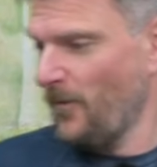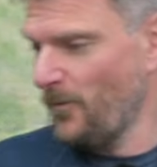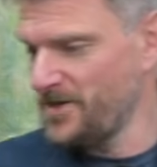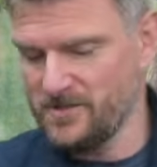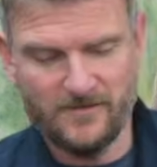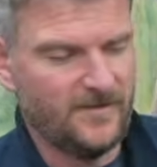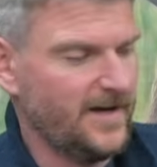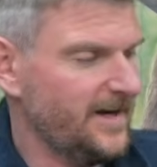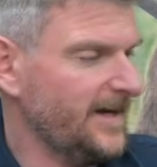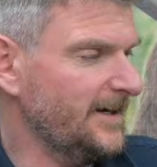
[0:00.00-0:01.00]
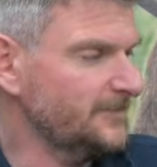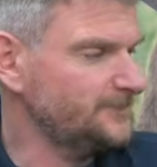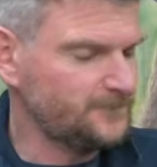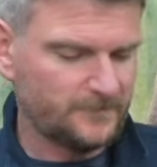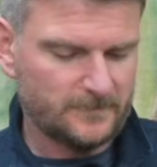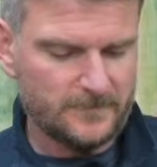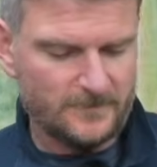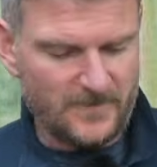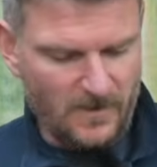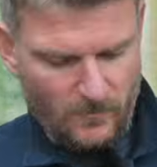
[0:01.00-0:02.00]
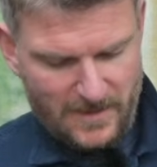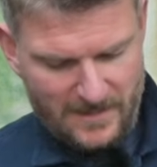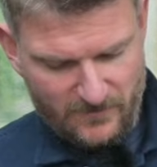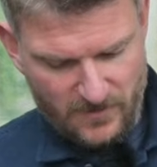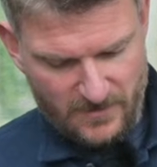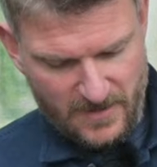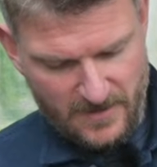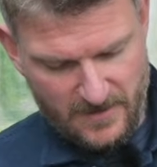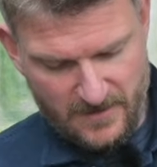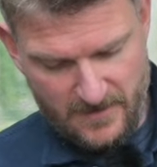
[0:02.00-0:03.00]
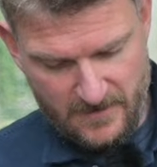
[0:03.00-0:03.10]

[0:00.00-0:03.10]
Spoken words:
We shall find out. Well, I've got the